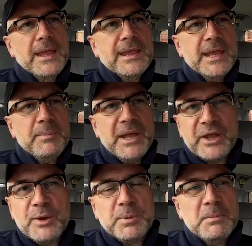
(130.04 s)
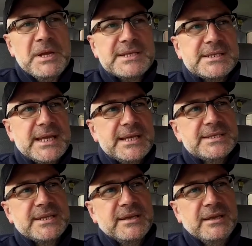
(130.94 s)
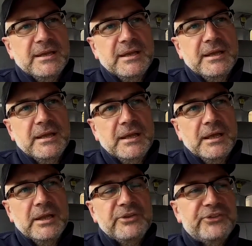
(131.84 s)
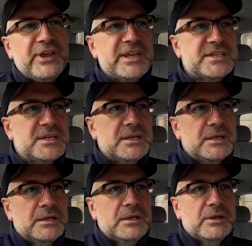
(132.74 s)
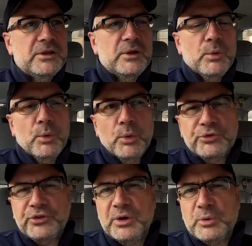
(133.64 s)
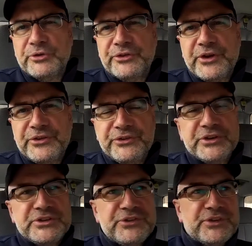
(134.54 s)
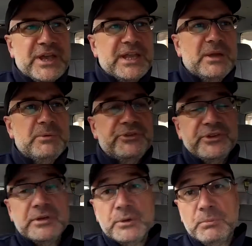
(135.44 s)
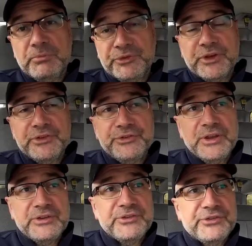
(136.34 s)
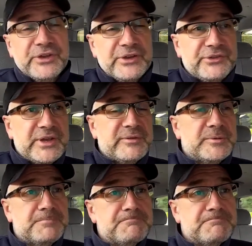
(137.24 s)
Came back a couple of minutes later and said, sorry, what sizes did you say? And we said, oh, size 6 and size 7.